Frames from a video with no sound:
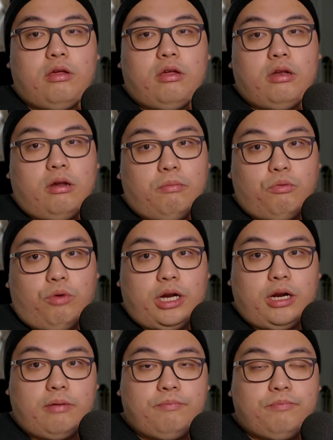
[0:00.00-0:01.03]
Number
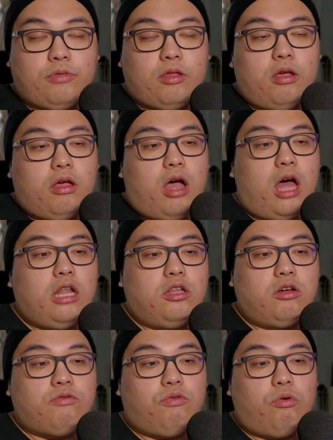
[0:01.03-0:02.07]
one, I
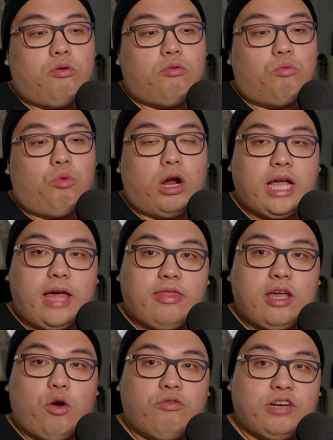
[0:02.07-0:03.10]
look for work
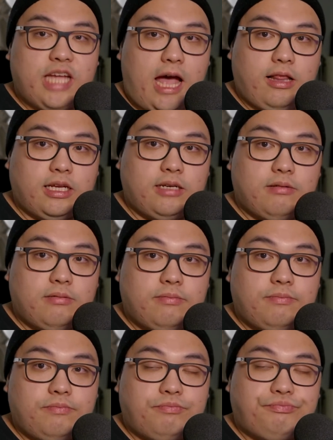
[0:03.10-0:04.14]
ethic over talent.
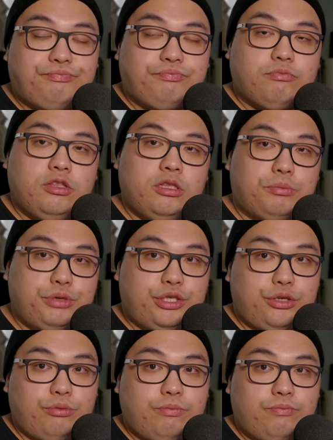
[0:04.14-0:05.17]
Number
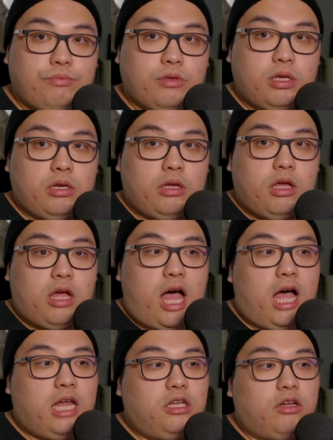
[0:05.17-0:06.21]
two,
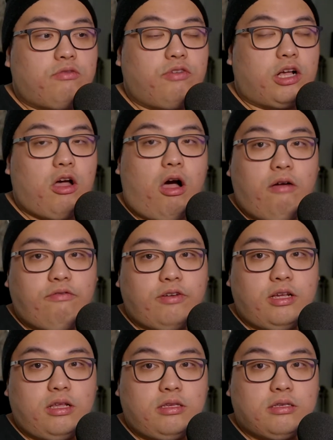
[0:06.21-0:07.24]
I look for
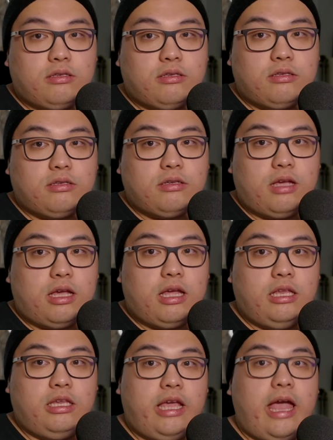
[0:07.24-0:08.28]
confidence
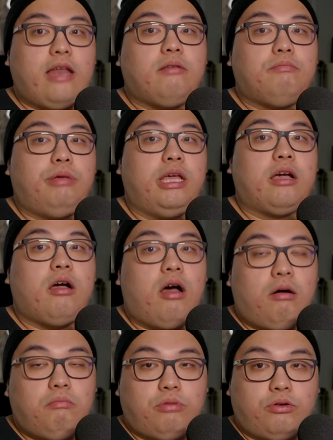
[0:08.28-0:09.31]
and yet being
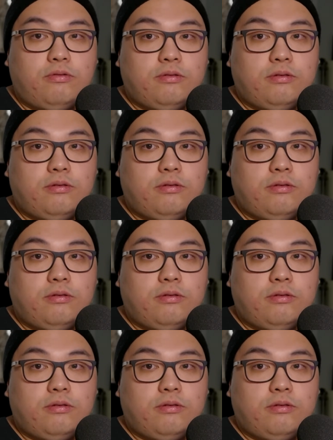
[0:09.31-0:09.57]
humble.